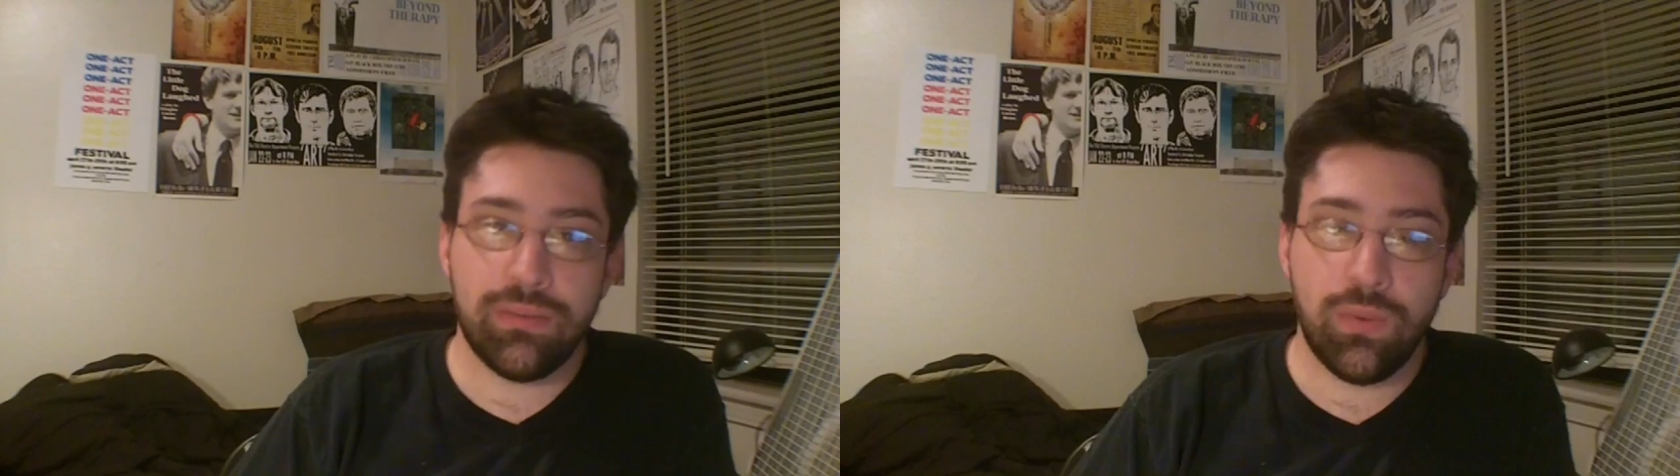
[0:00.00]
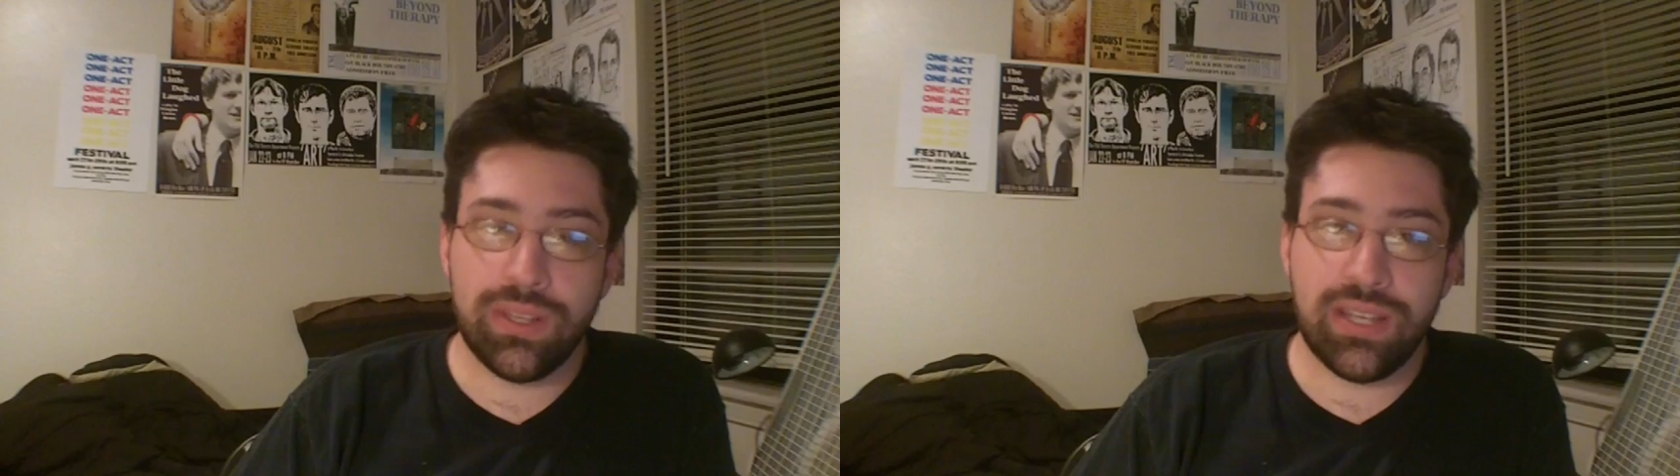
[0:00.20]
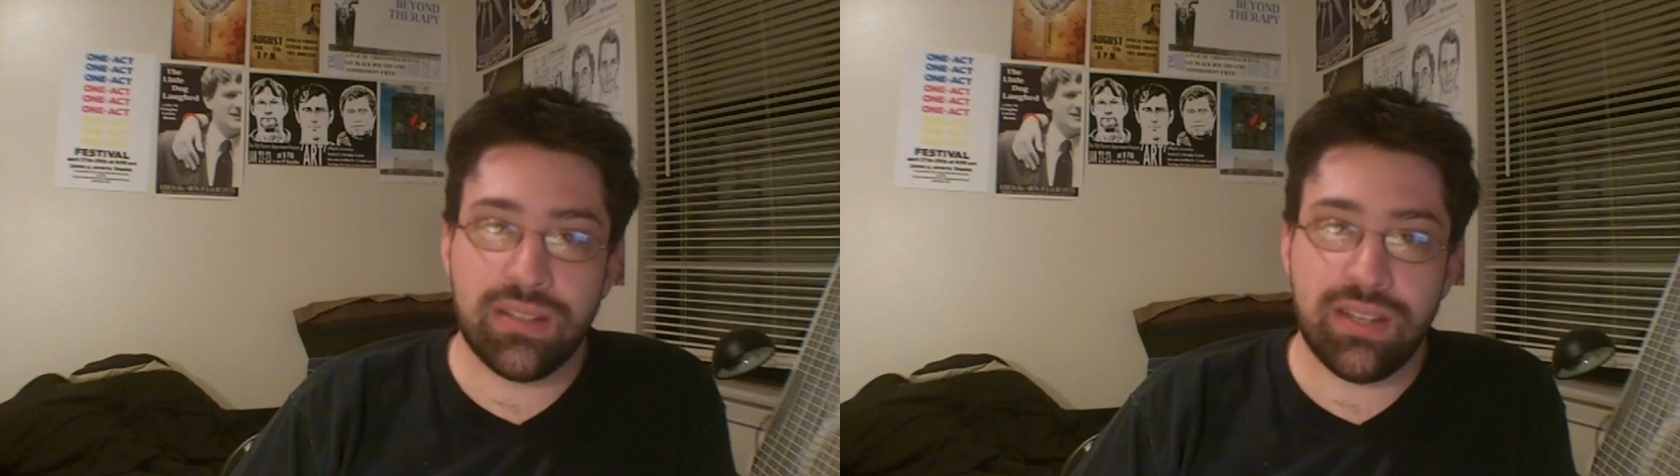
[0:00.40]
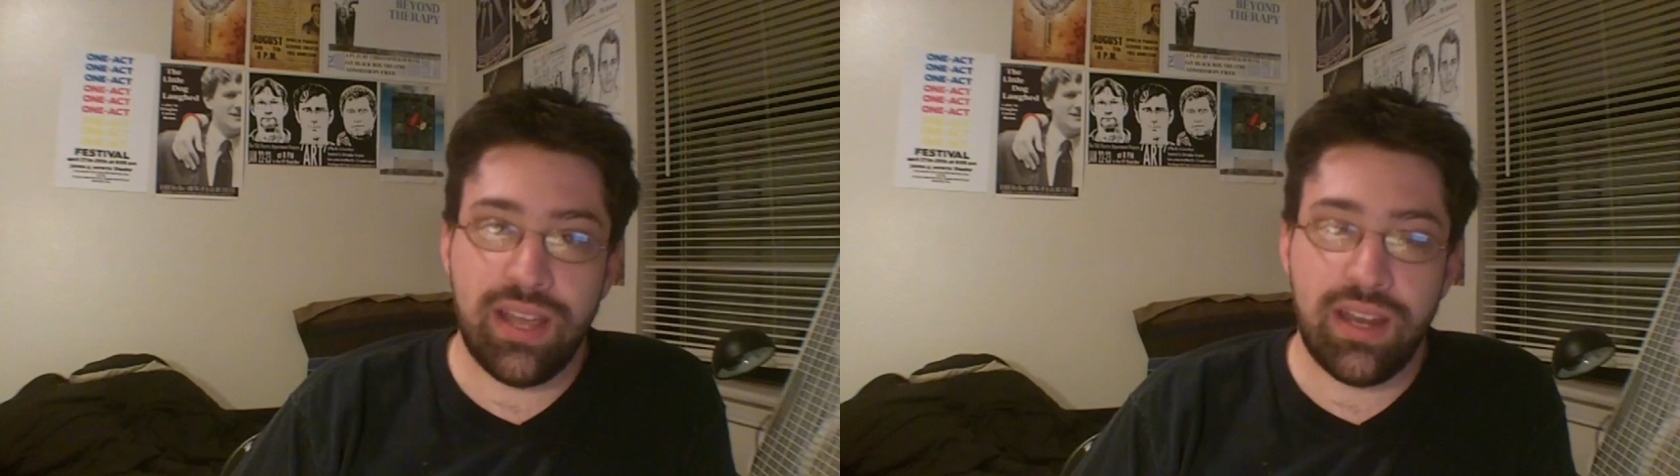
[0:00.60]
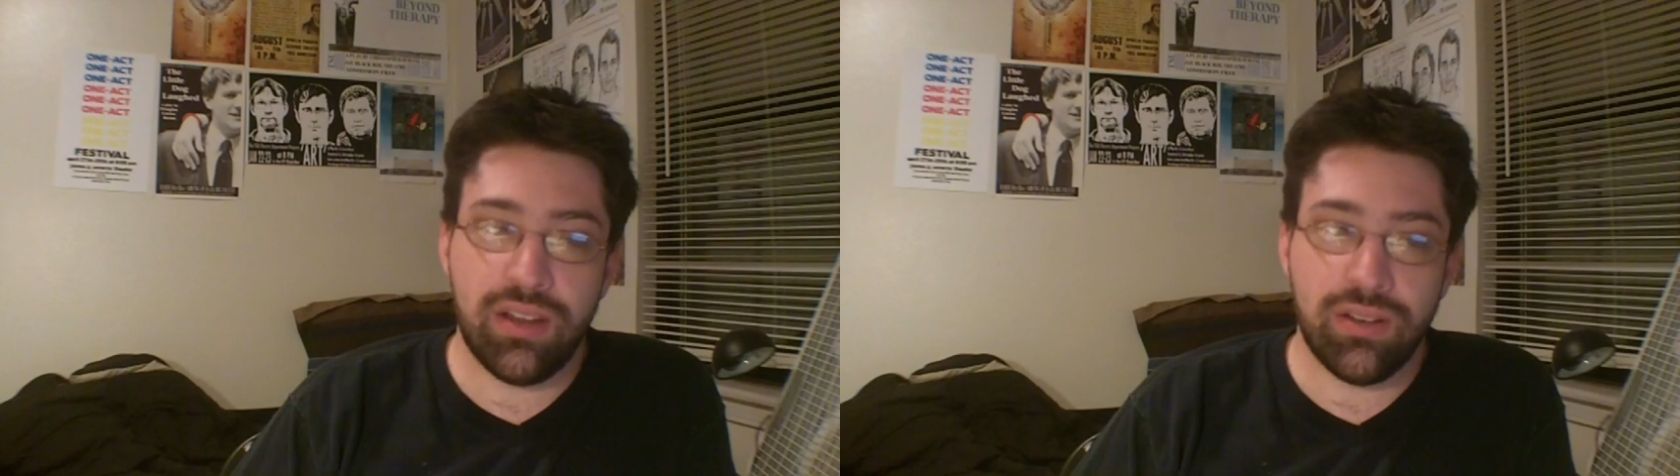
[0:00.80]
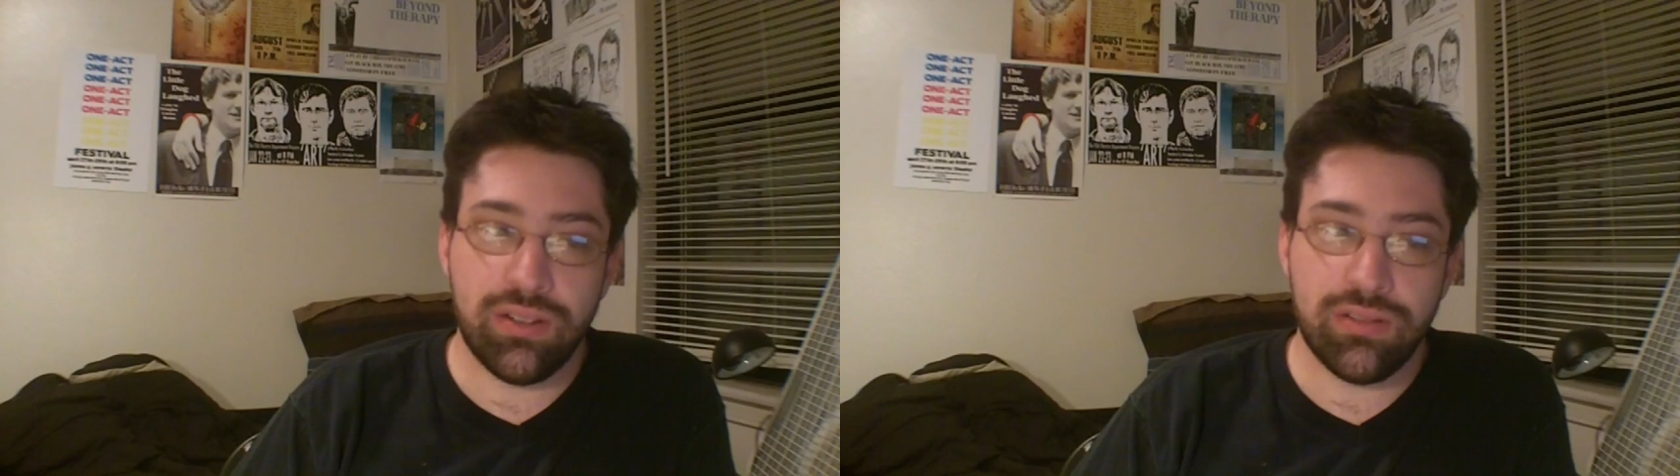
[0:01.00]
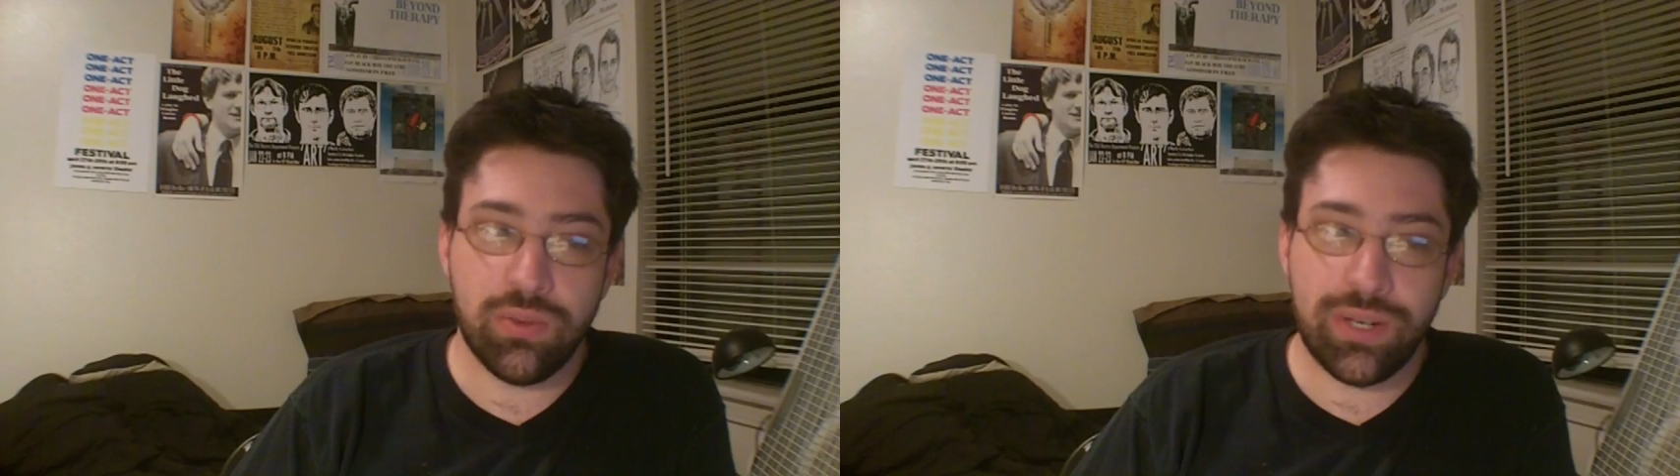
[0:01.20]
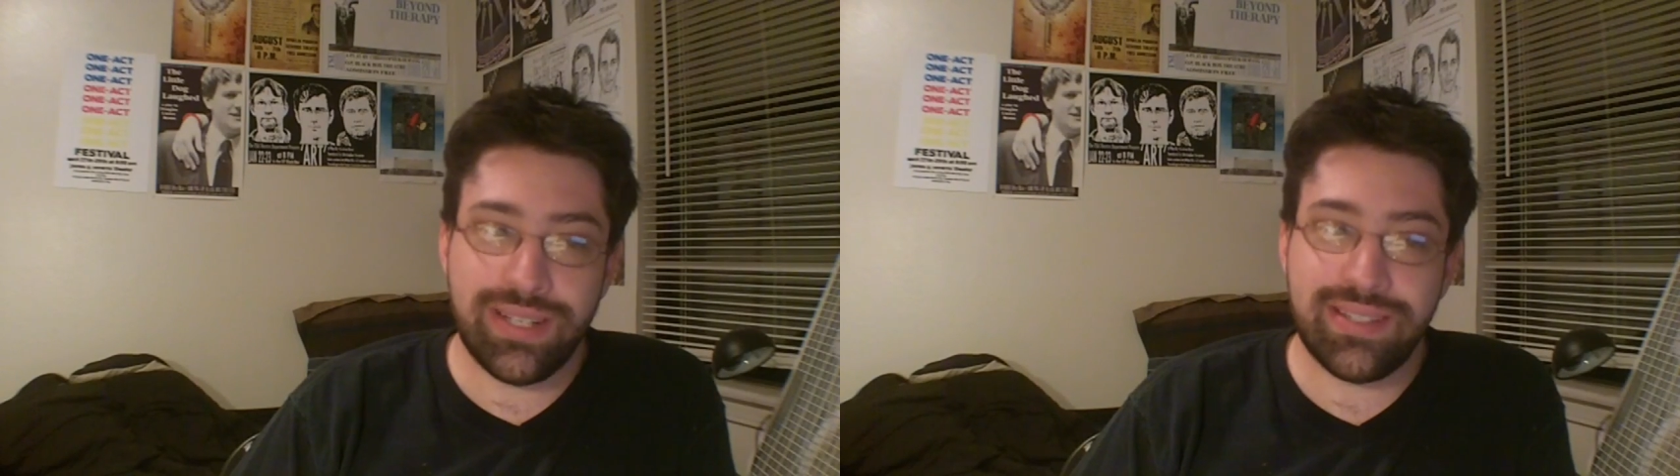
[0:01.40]

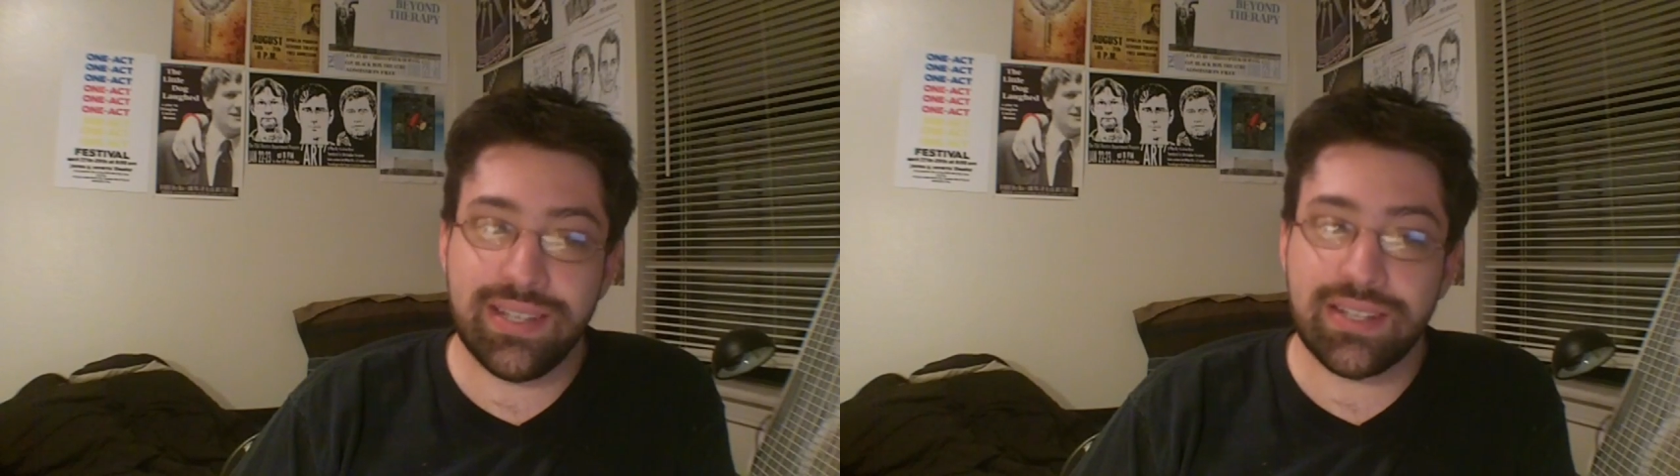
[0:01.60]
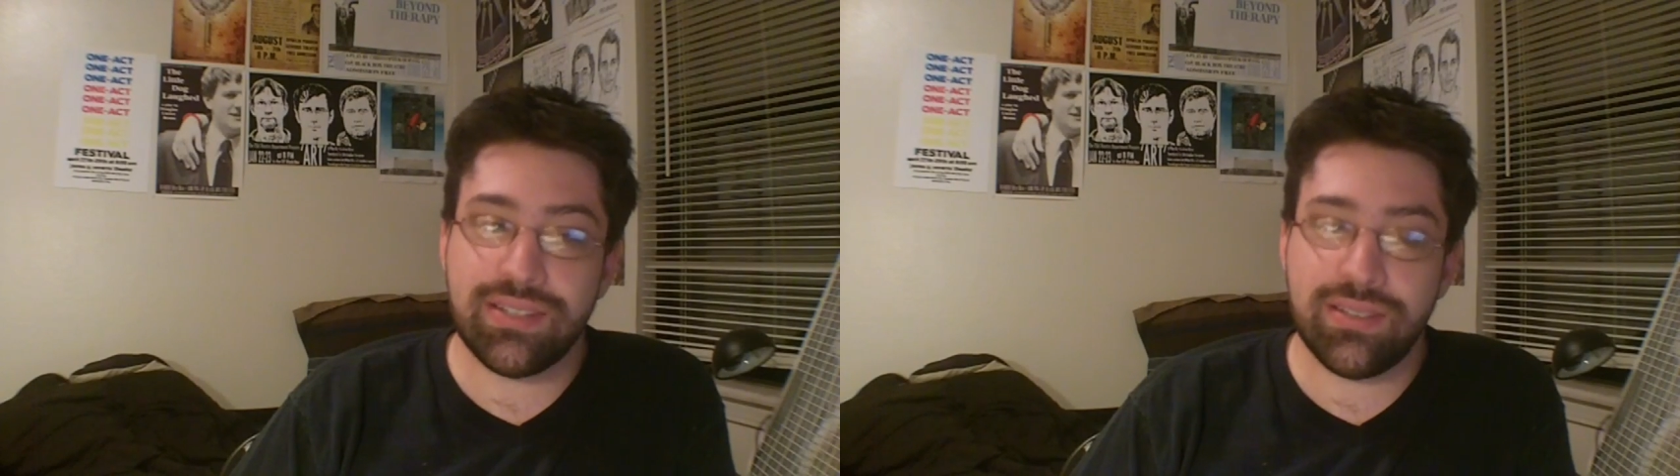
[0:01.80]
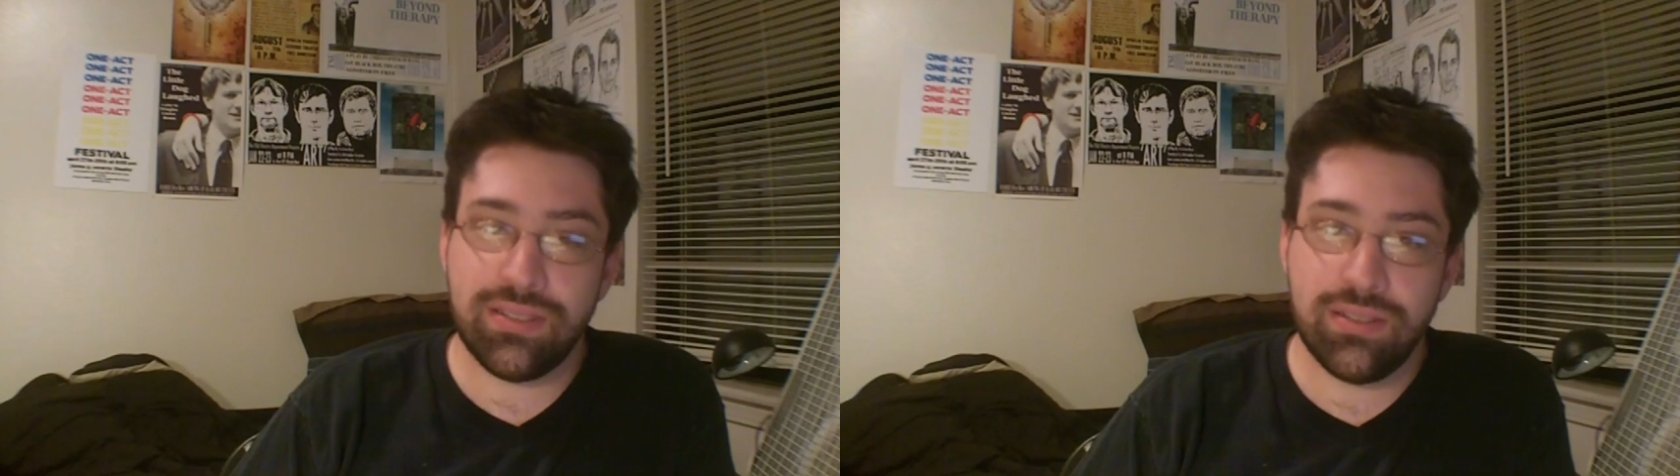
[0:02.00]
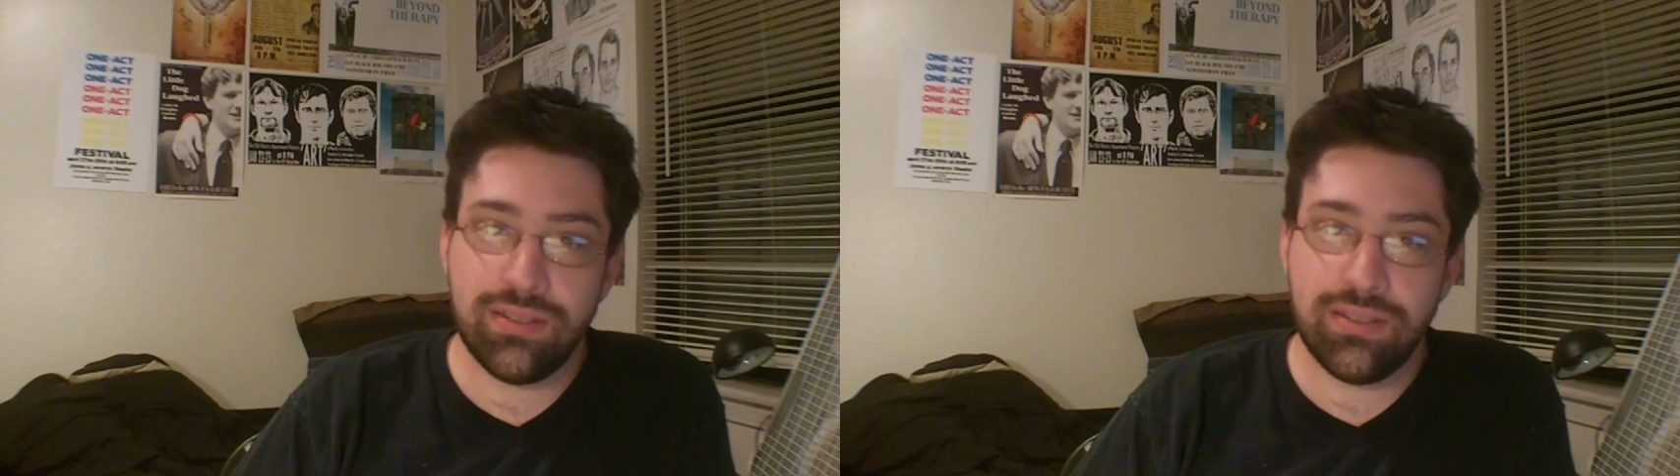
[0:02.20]
1,826